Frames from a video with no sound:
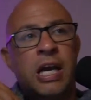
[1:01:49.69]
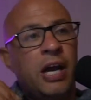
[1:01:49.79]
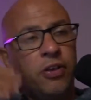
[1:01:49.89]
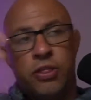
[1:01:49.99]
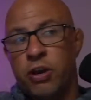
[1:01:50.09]

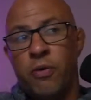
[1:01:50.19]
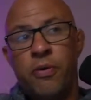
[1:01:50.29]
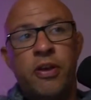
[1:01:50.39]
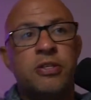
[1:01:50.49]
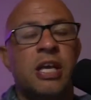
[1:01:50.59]
and you're
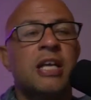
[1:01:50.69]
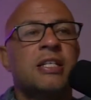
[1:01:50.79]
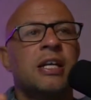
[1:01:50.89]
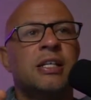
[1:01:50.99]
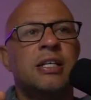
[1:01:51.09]
throwing those kicks
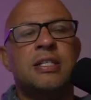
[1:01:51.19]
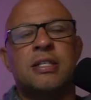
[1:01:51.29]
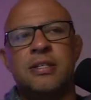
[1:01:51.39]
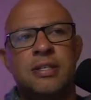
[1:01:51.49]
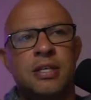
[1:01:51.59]
at a
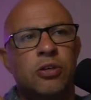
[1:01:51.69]
distance and